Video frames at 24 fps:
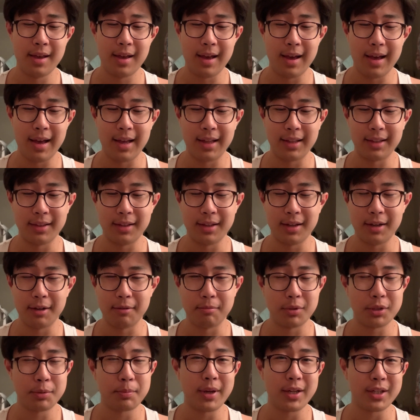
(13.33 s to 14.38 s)
And um,
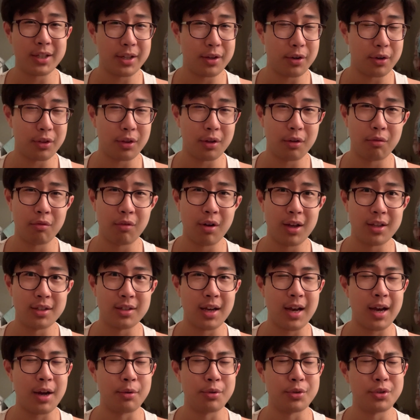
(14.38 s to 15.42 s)
especially on the runs,
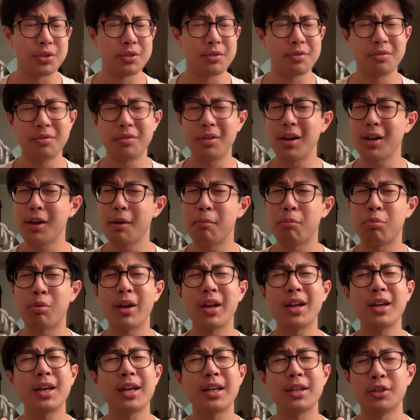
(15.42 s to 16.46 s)
I was
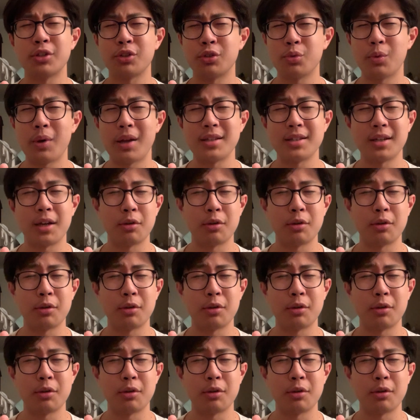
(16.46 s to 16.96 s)
breaking sweats.